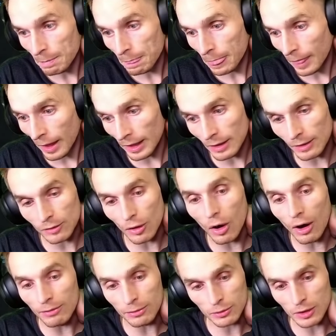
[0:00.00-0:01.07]
Like, it's an
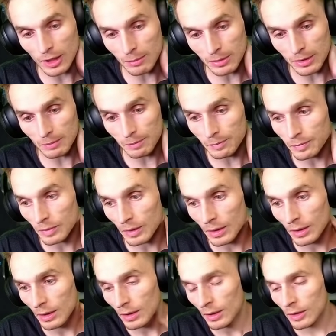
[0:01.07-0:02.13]
awful champion.
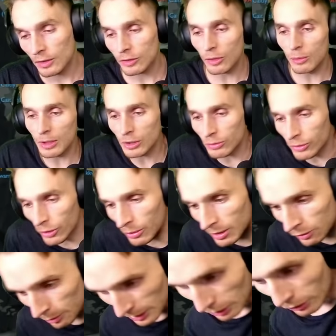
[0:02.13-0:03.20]
So what you do is
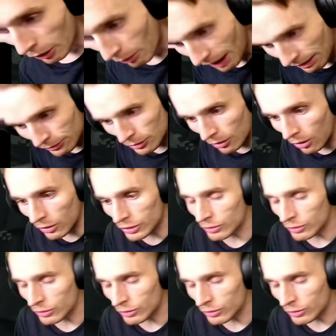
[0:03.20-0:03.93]
when you don't have your ult,